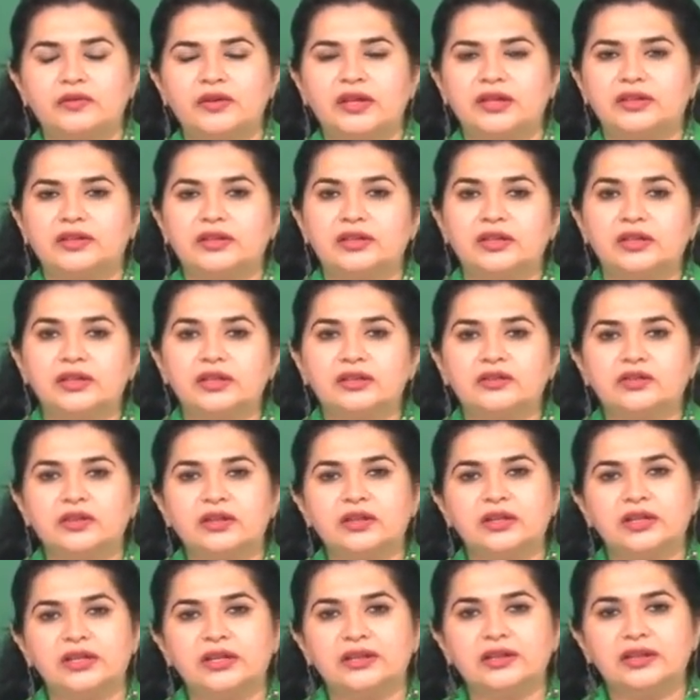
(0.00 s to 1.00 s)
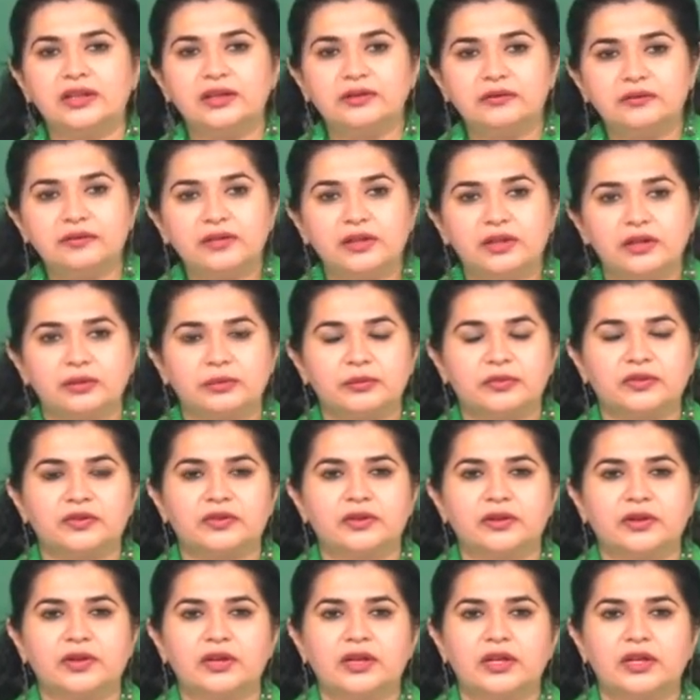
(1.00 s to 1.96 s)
that culture in their films.